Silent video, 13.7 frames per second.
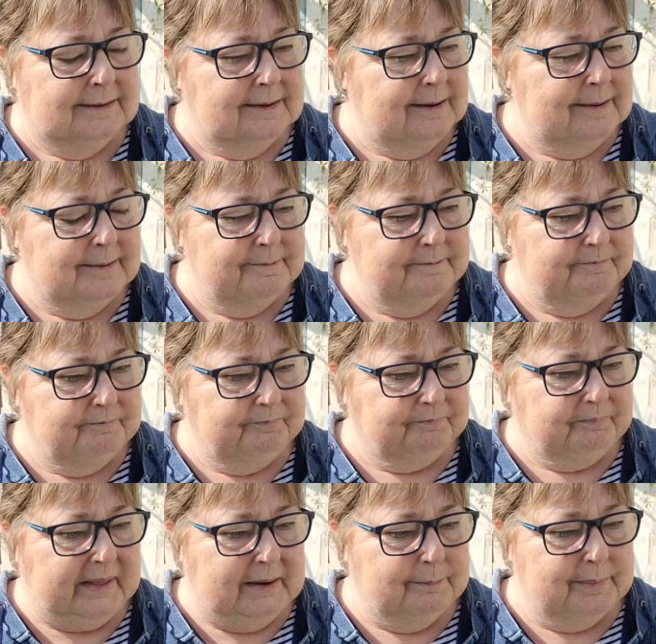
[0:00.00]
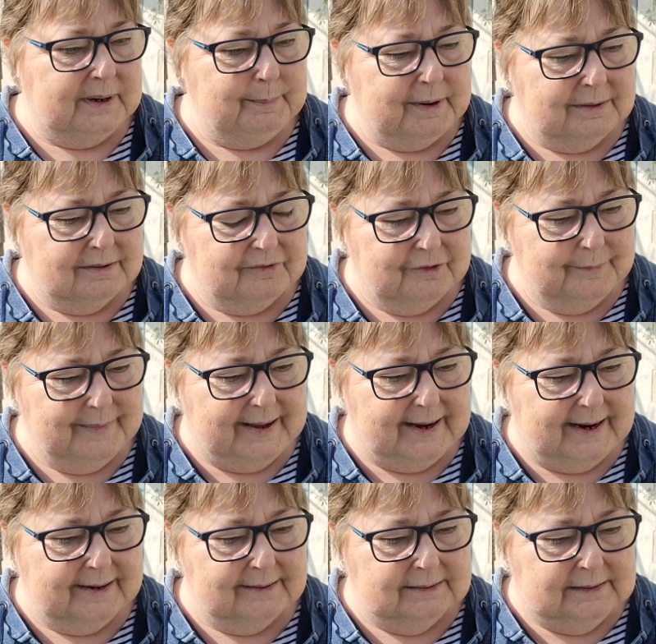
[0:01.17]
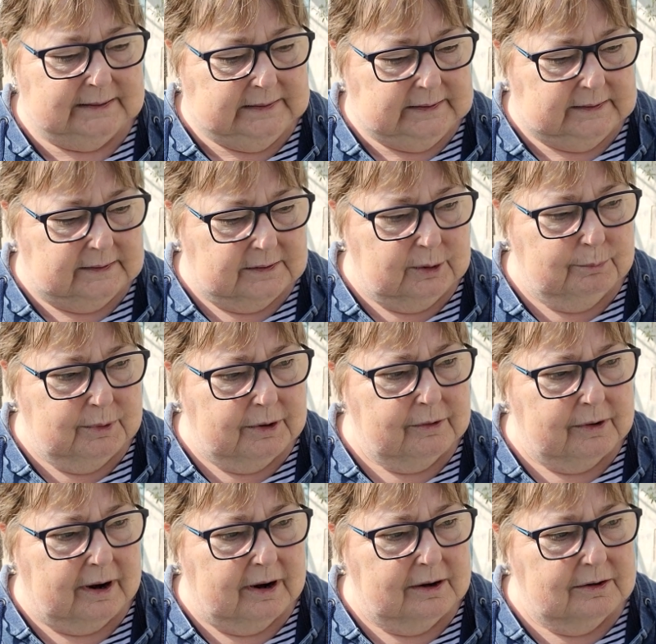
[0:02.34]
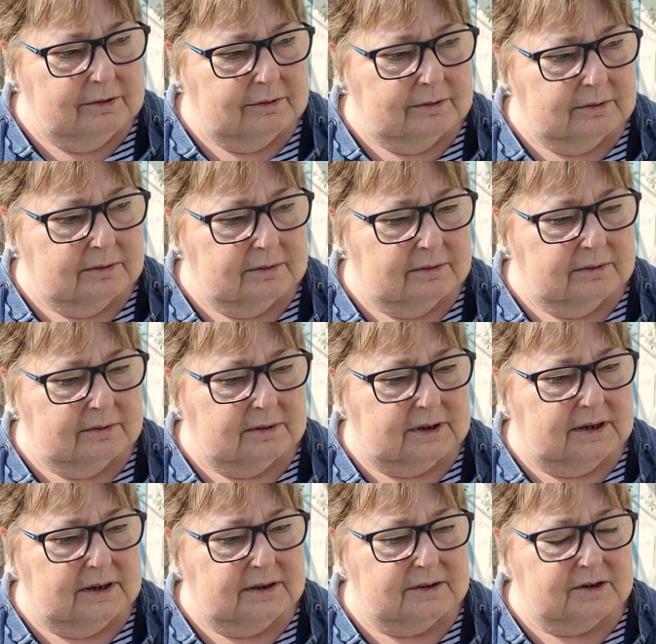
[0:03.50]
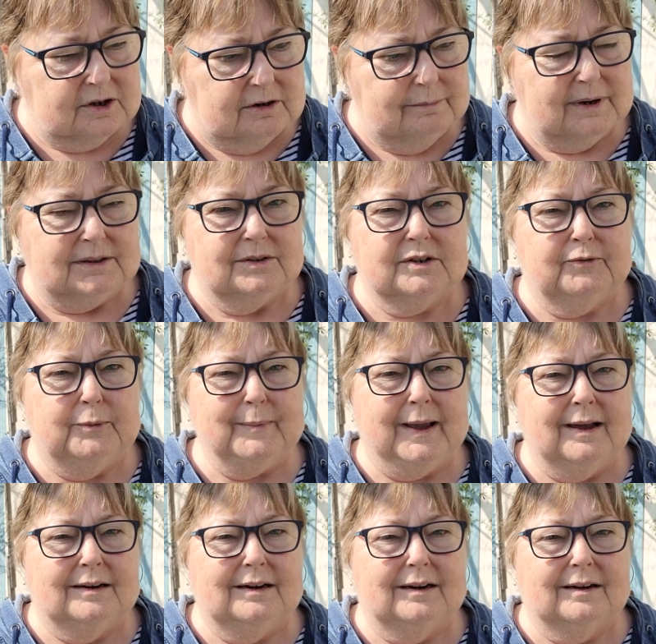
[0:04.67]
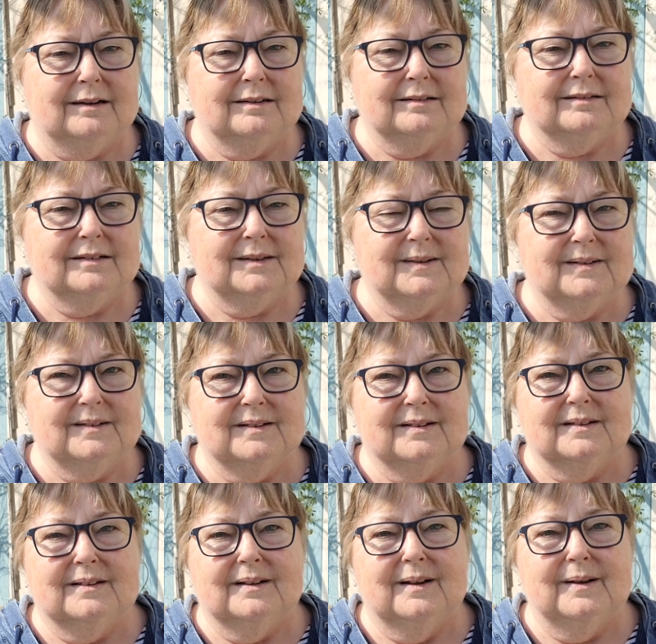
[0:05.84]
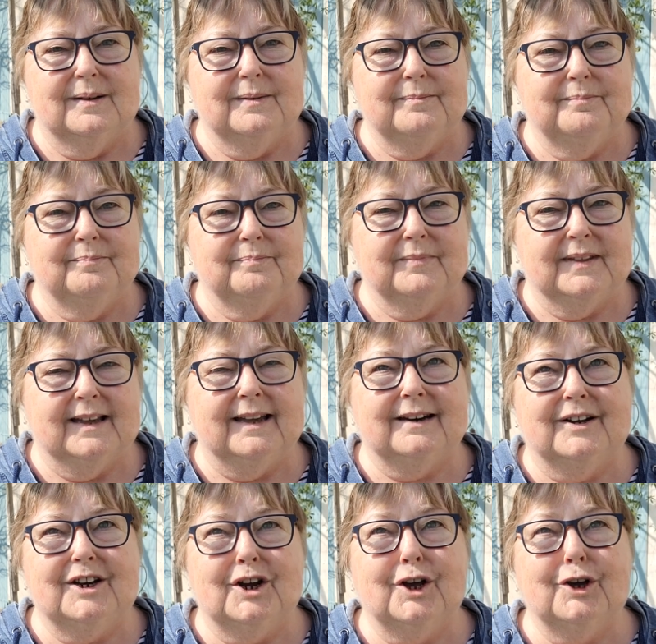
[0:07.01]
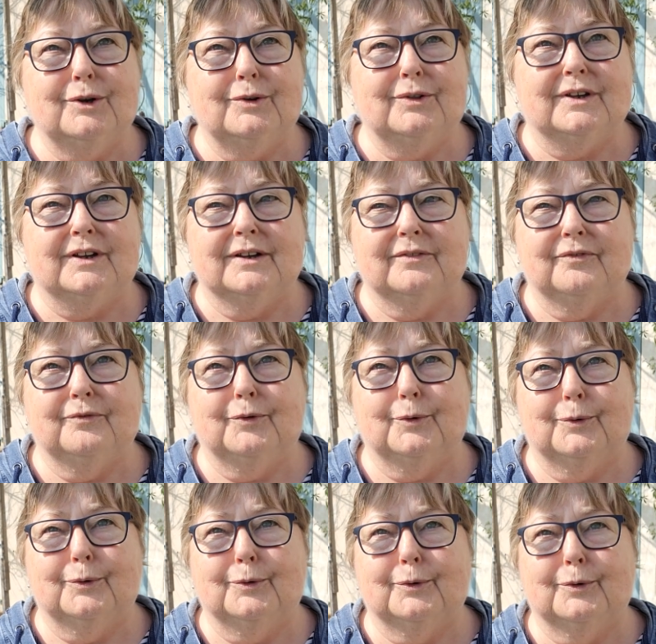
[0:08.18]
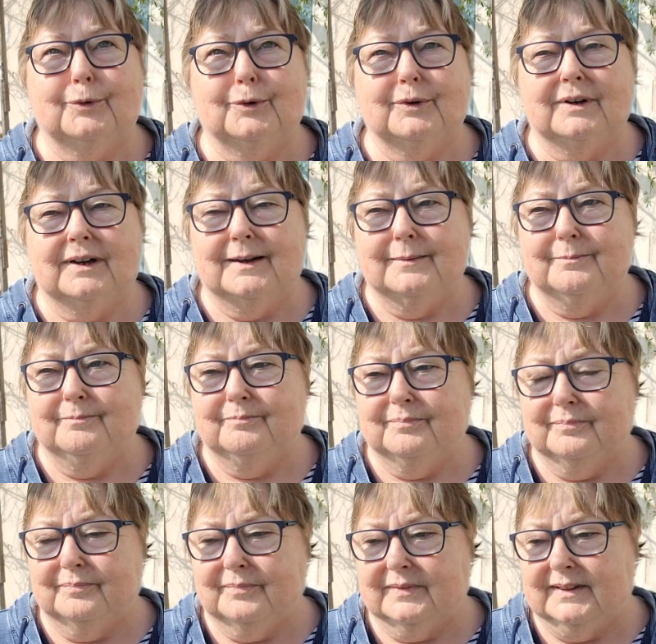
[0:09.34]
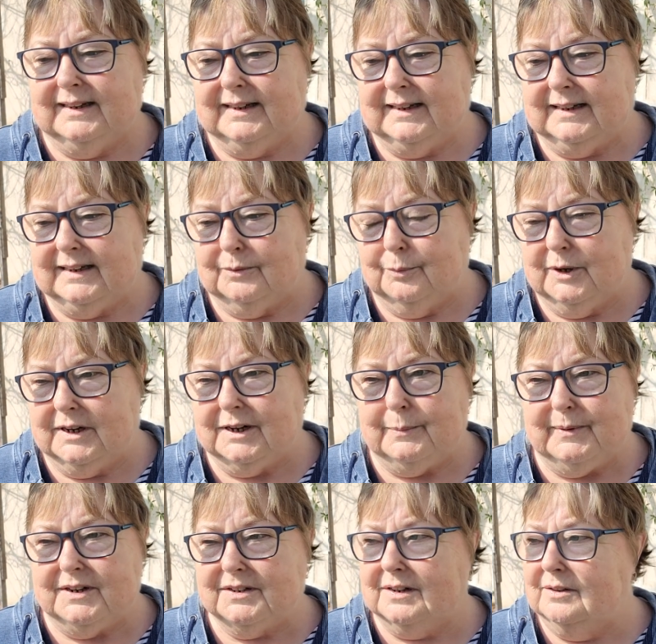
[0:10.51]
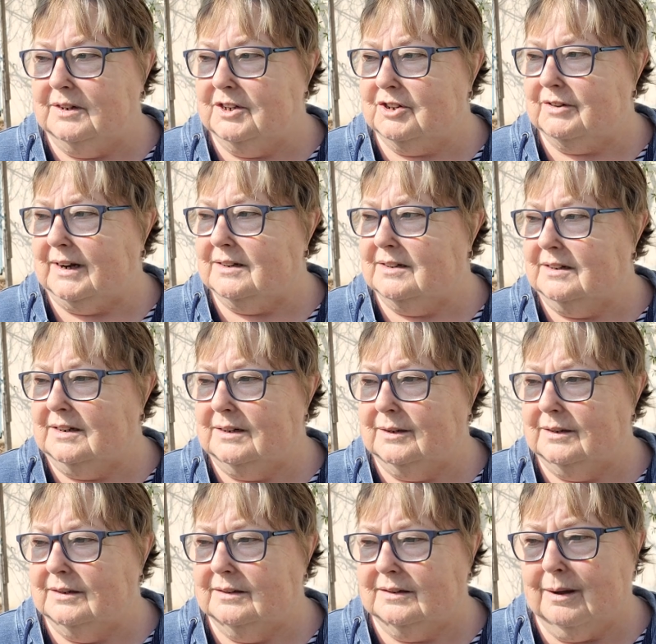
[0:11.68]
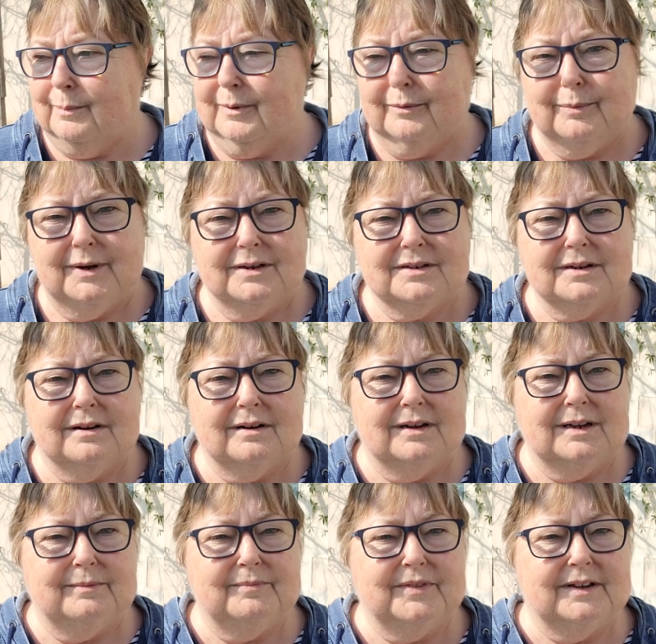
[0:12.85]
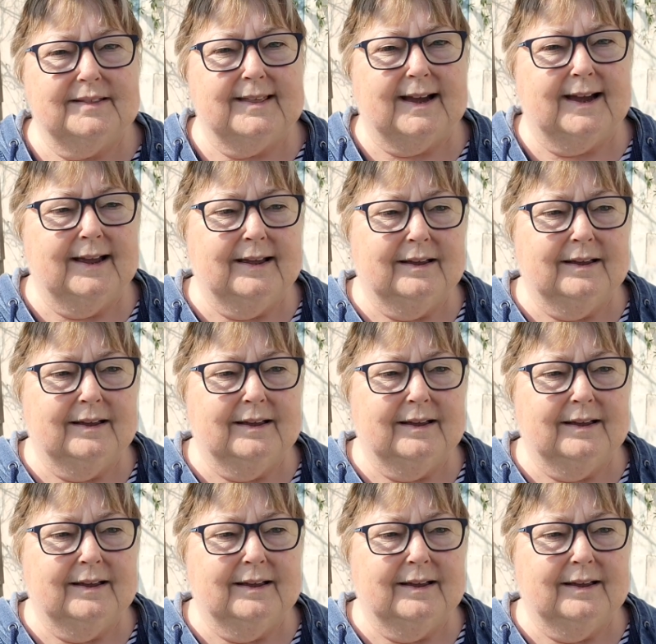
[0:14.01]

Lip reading: But apart from that, tomorrow is 2 months from Canada. And I know that we're going to be so distracted in a couple of weeks' time that